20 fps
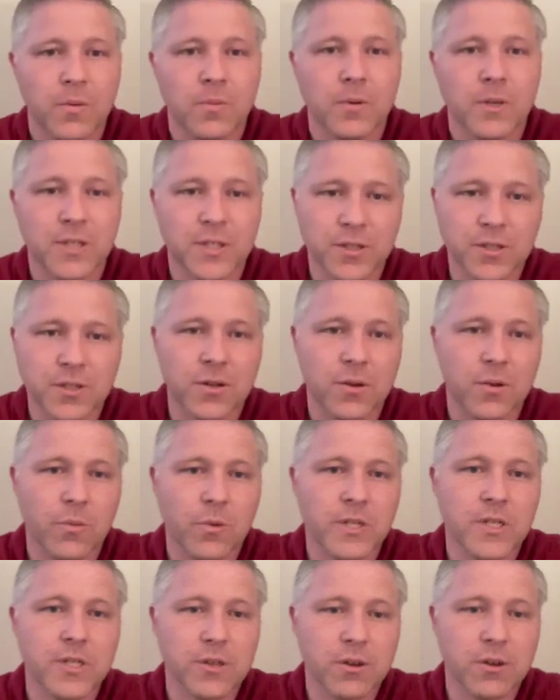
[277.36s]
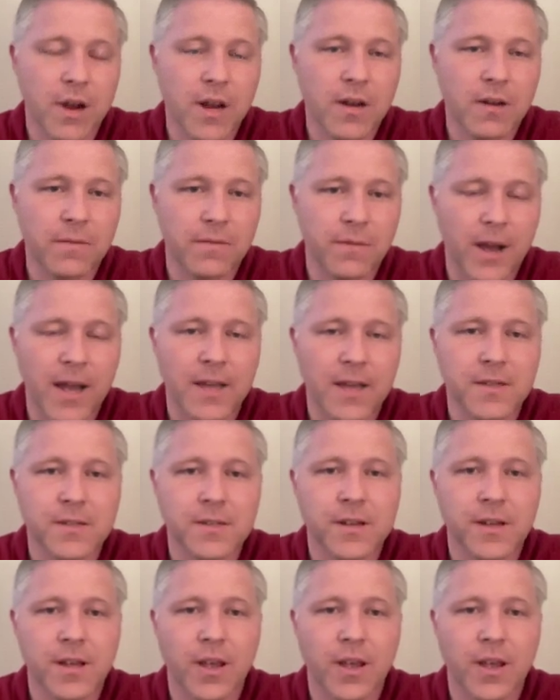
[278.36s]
Which is great advice.